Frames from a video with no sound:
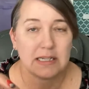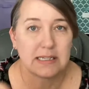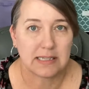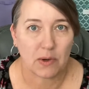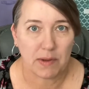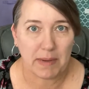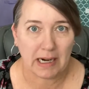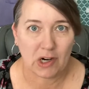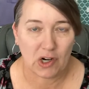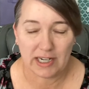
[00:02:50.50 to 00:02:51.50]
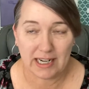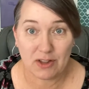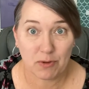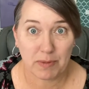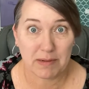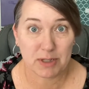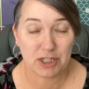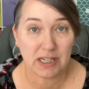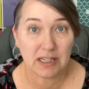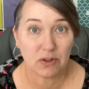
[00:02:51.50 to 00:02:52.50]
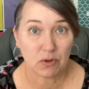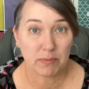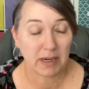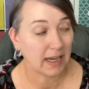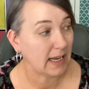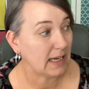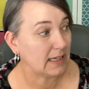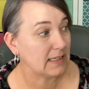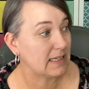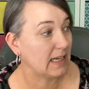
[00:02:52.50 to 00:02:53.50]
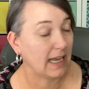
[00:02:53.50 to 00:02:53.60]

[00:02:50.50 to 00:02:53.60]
sew it back on either by machine or by hand.